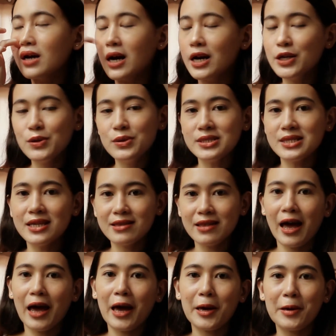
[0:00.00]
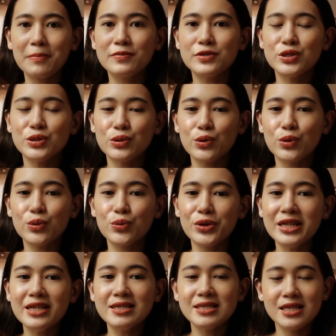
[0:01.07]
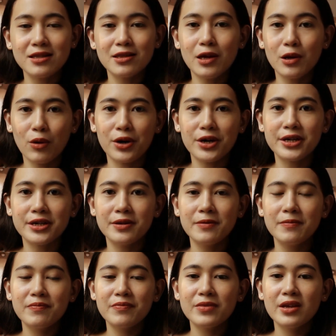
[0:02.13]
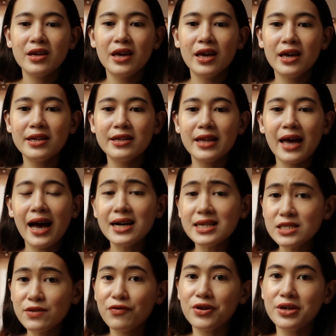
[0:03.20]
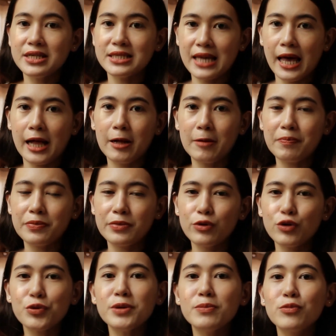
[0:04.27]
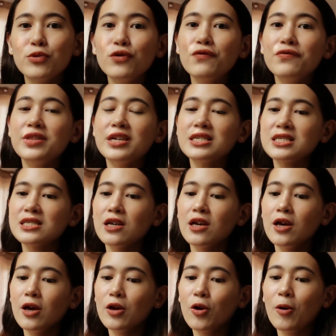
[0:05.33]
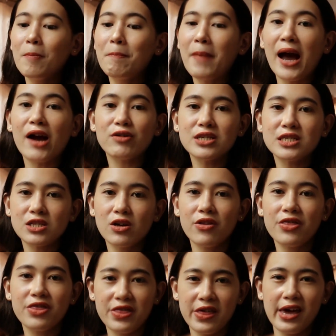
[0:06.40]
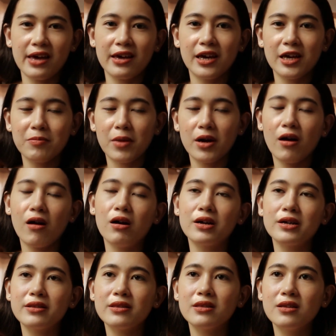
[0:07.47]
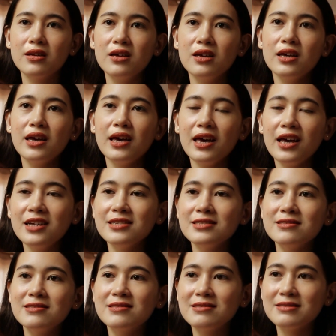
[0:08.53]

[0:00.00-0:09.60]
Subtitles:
I use the time to really seek the Lord and ask for His help to remove this comparison thing in my heart. And